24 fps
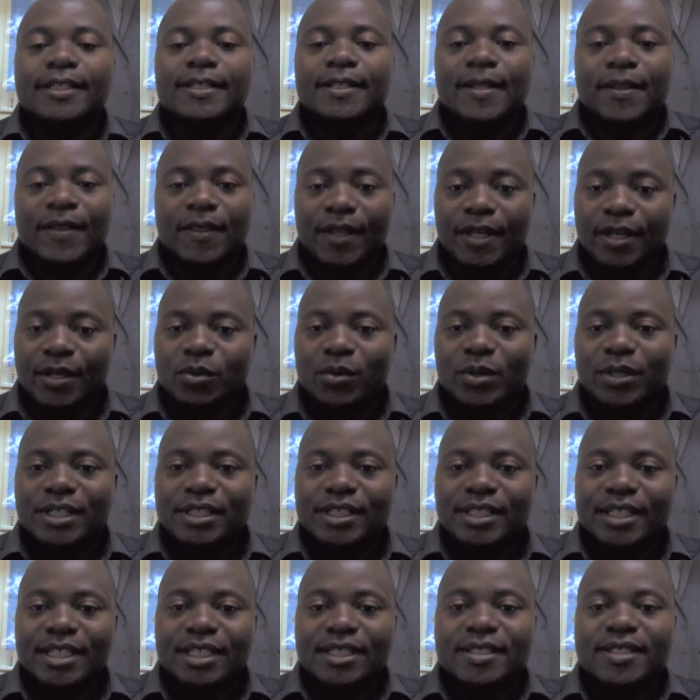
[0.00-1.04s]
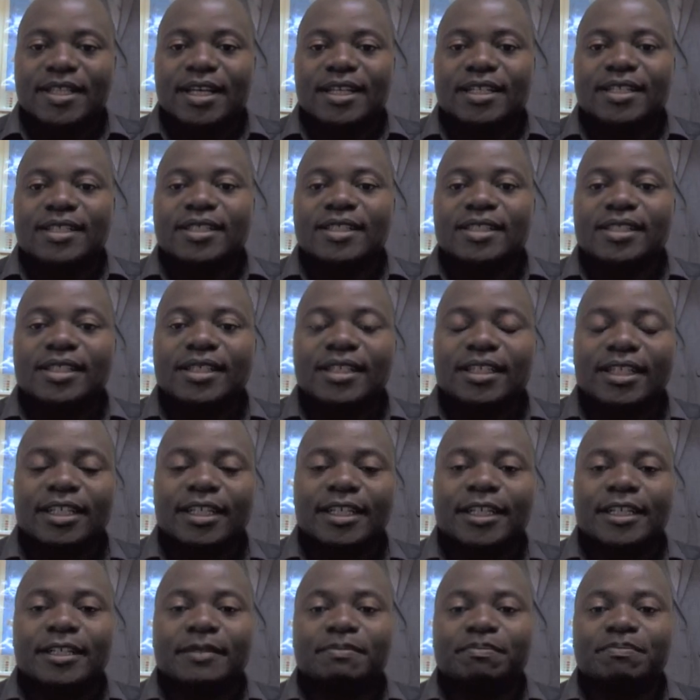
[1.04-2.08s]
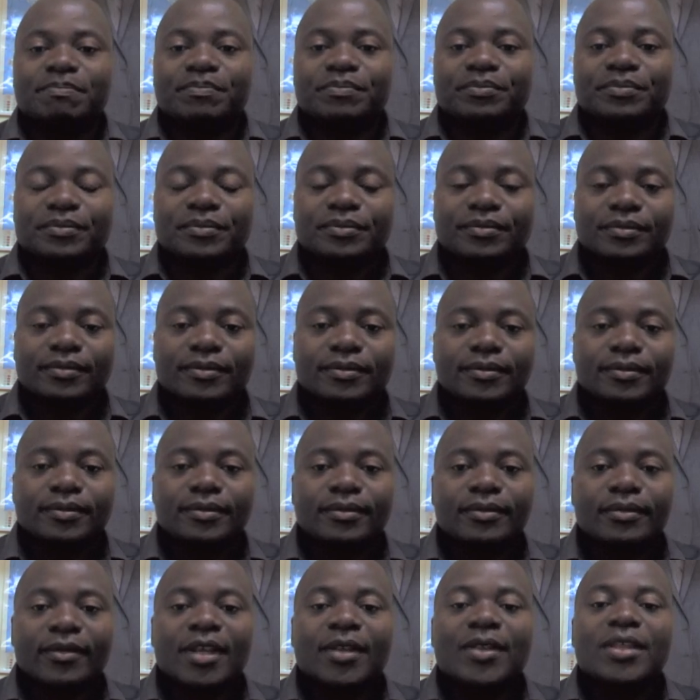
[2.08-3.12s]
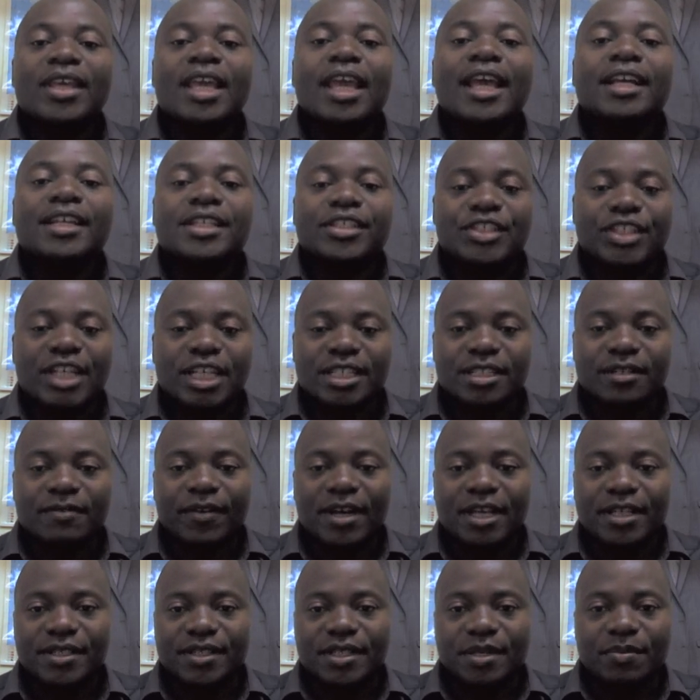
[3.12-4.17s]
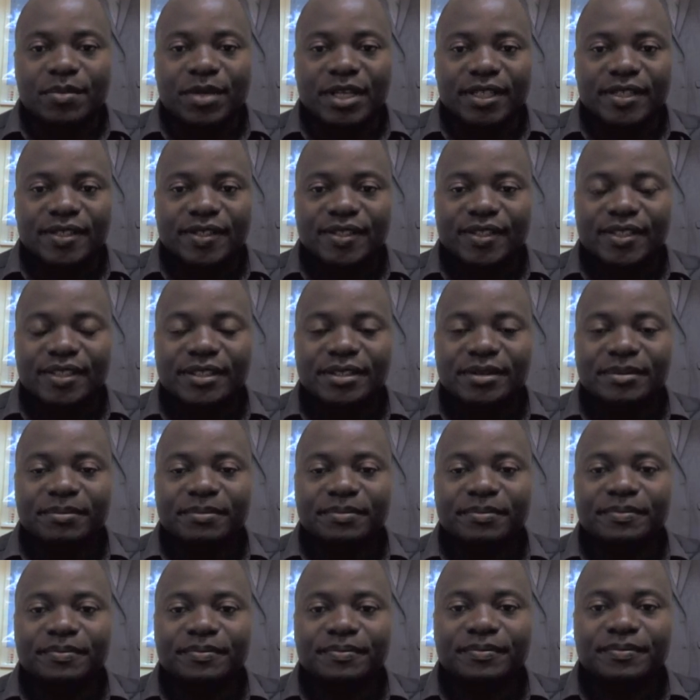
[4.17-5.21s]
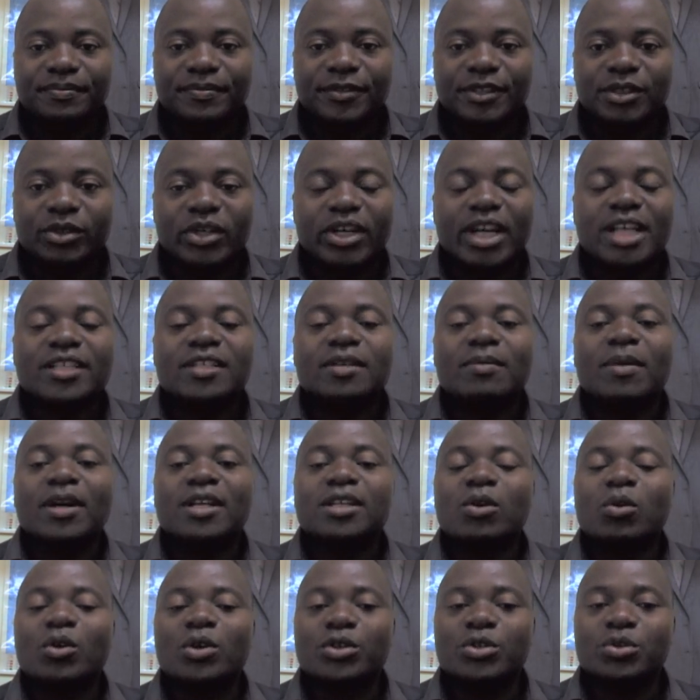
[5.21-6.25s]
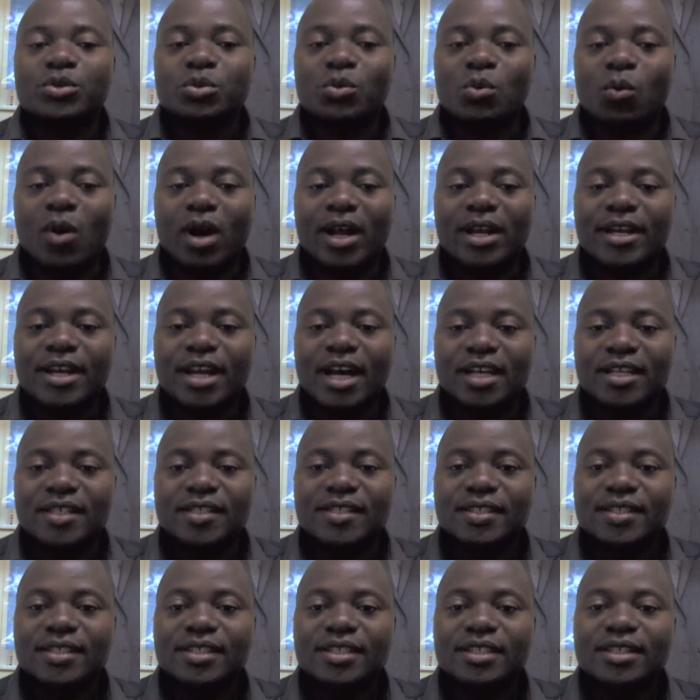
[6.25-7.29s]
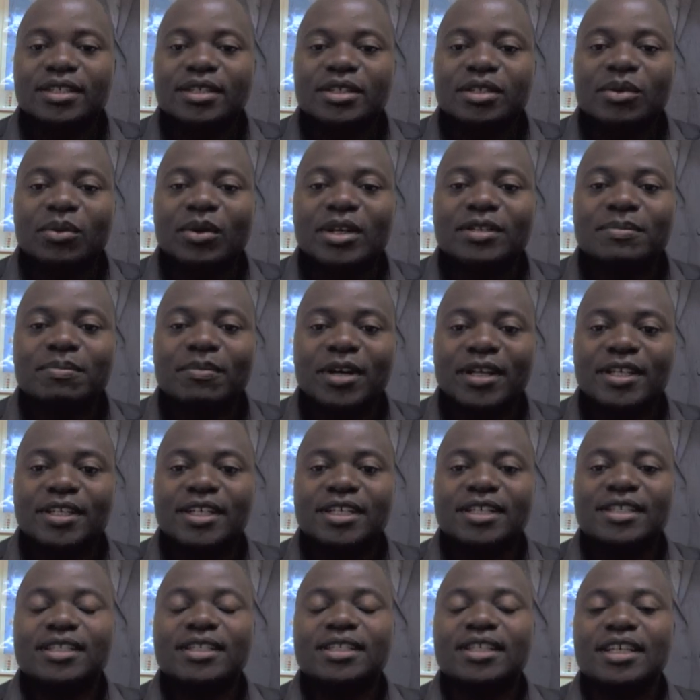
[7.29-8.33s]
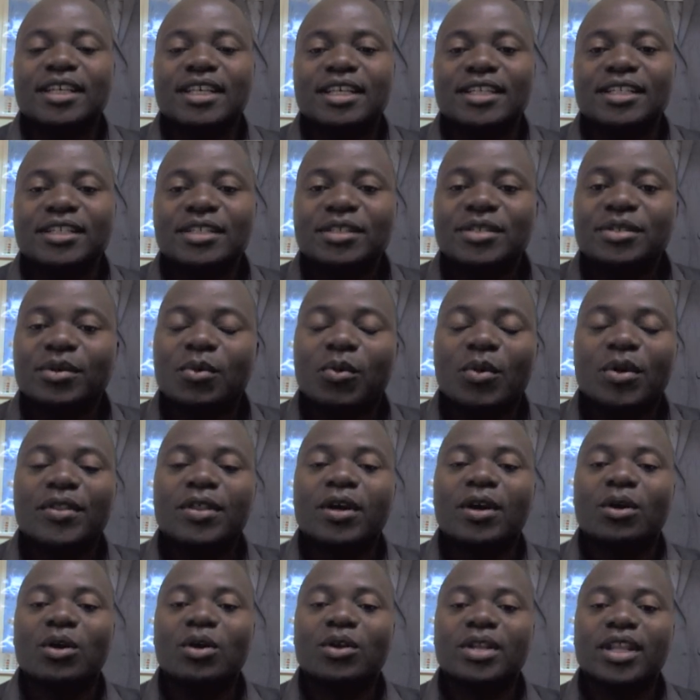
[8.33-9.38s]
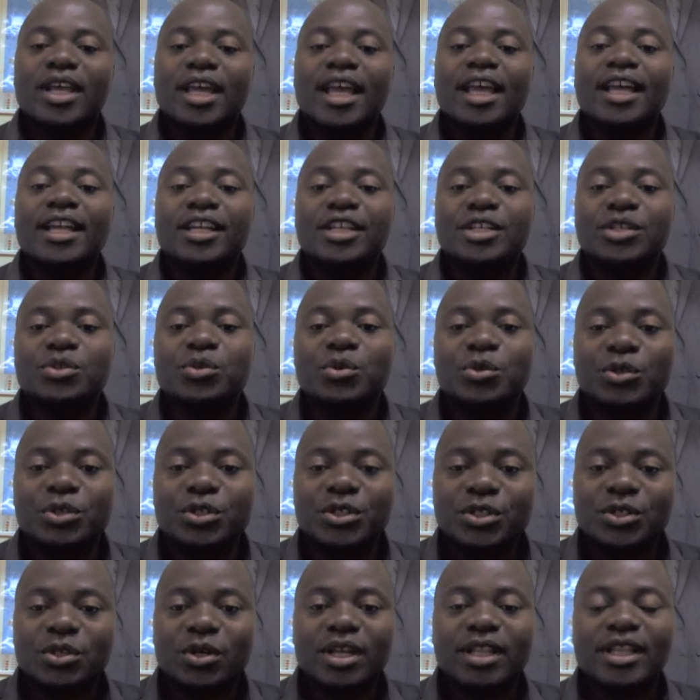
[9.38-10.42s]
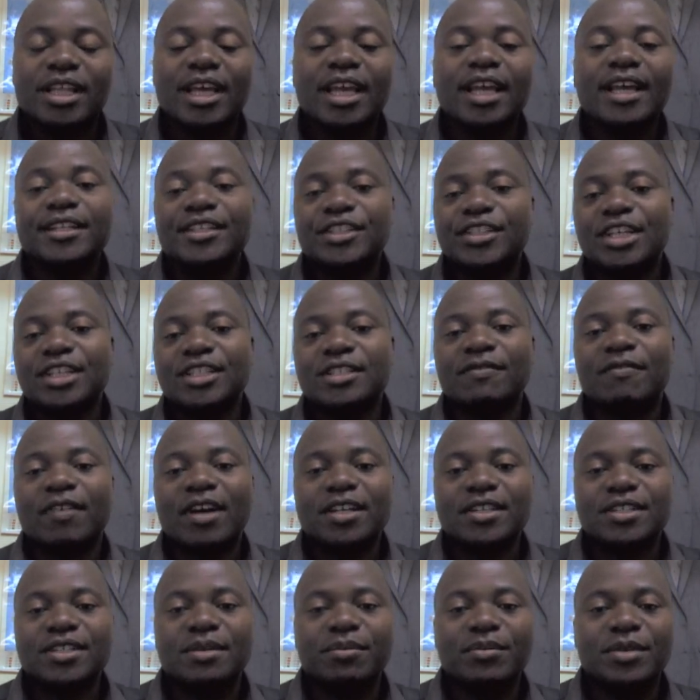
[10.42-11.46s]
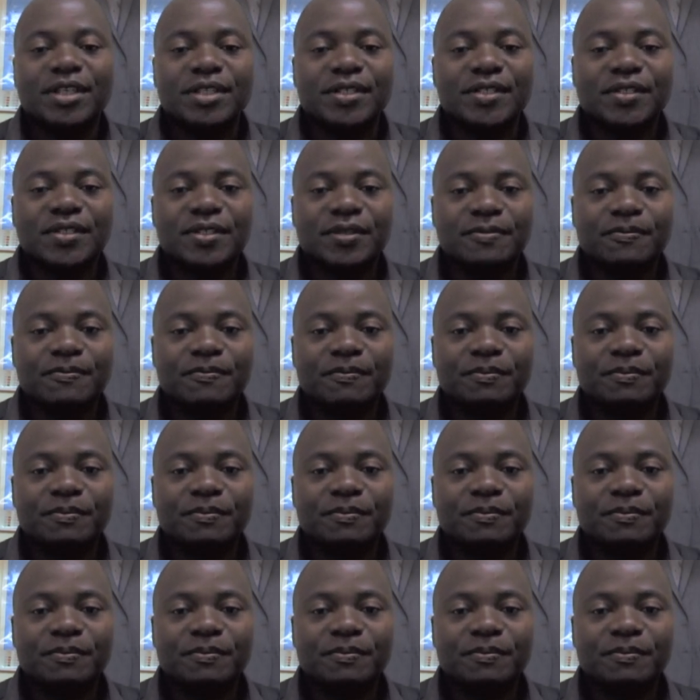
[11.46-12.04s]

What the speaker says: The third one is that the end justifies the means. So it doesn't matter what one does. What matters is whether or not the end is good. So the end justifies the means.